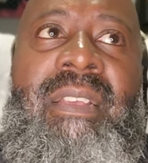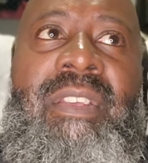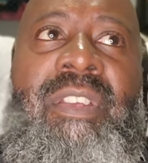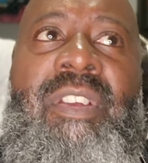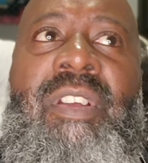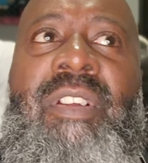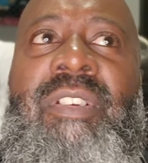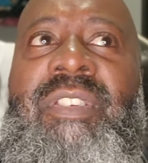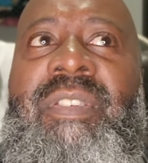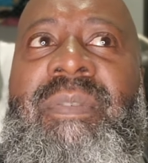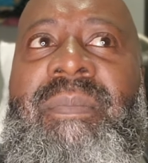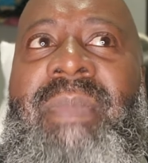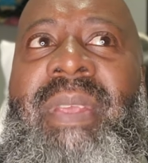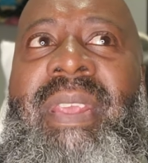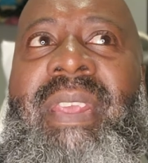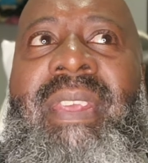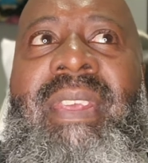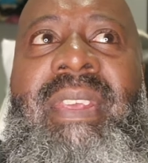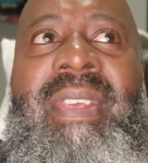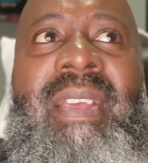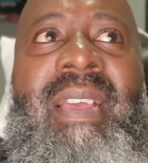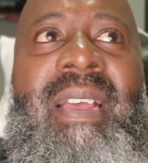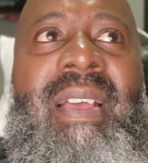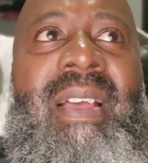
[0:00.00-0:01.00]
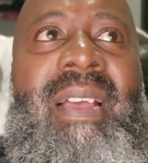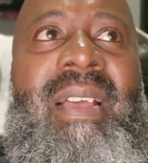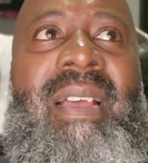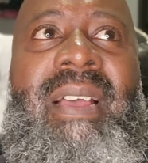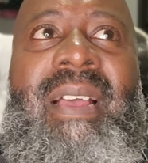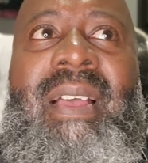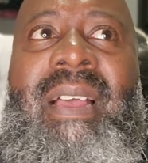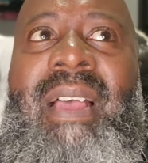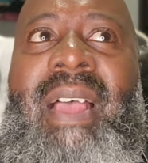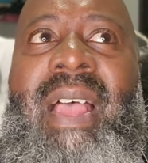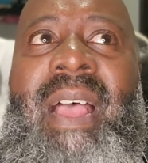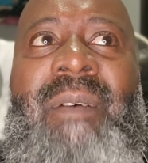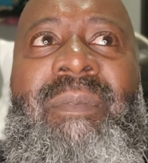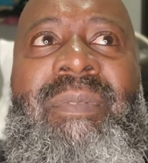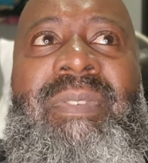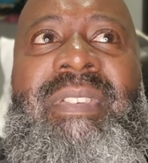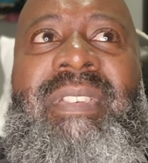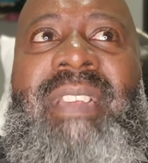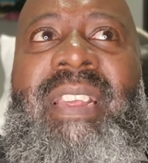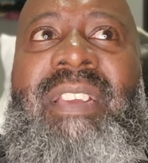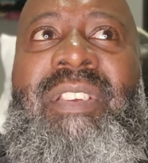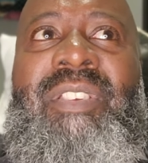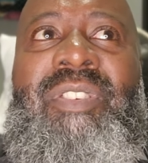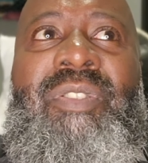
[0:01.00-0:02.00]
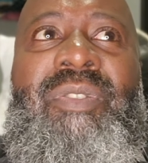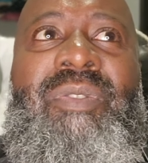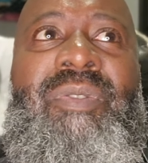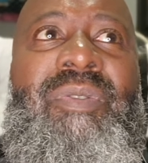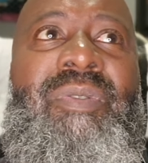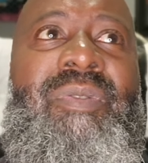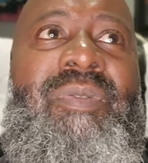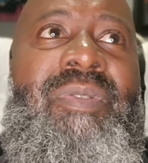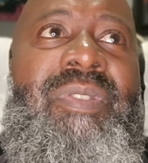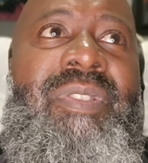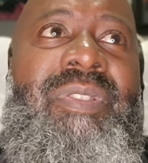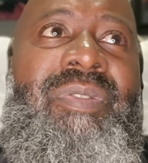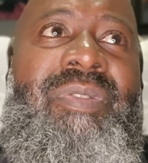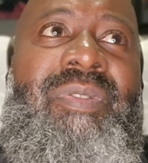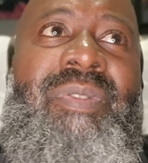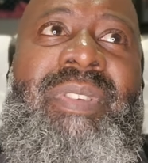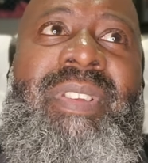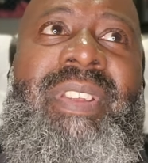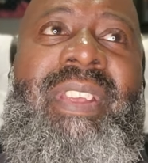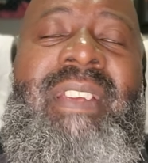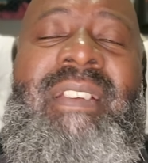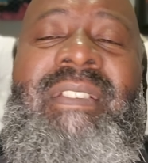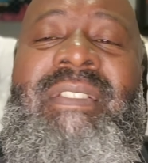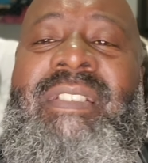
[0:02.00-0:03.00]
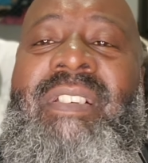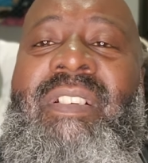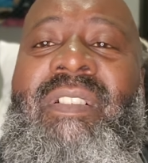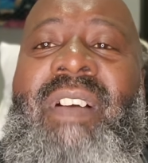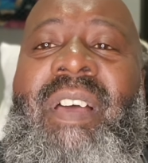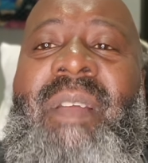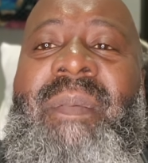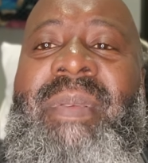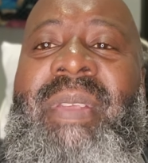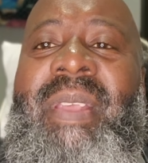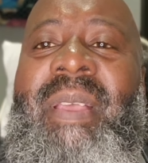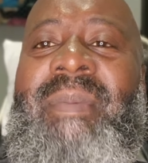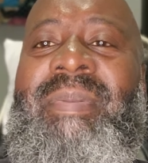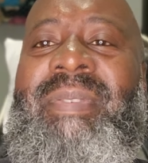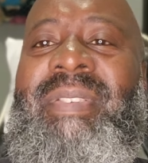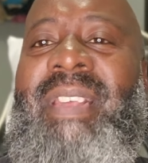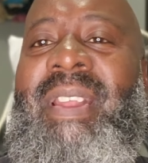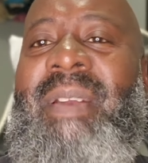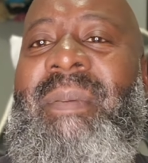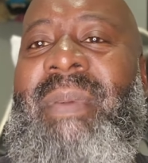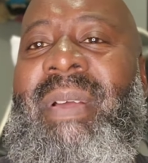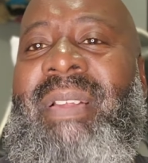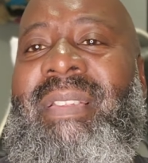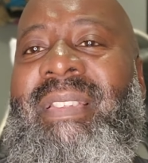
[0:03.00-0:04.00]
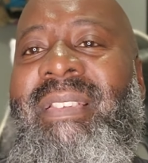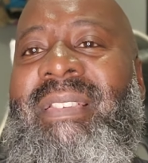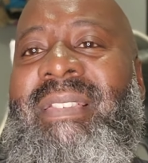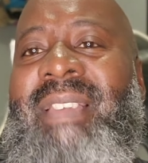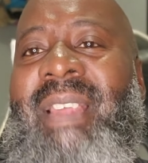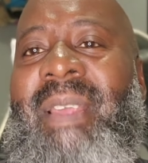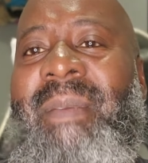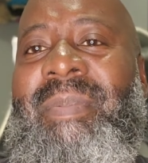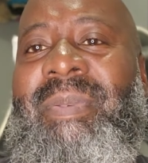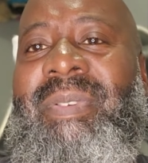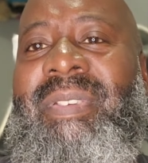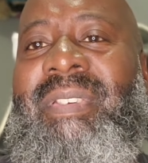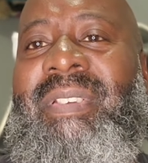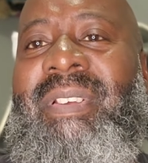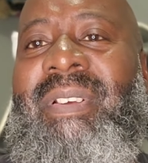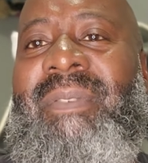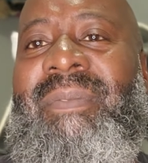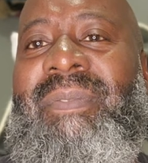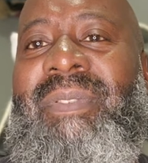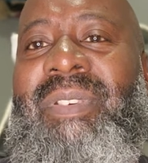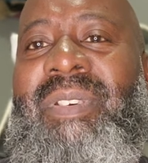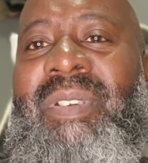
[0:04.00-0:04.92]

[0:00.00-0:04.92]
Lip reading: you know, to me, I would say 2-3 years ago, I'd be upset about this type of stuff.